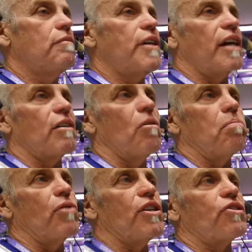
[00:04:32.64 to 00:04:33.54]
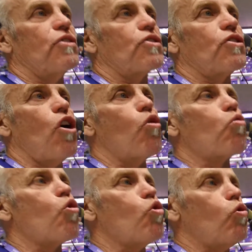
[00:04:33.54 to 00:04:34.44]
Take no prisoners, no
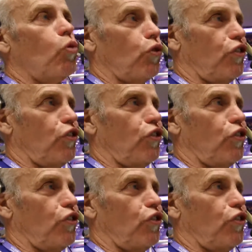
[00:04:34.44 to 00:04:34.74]
rules.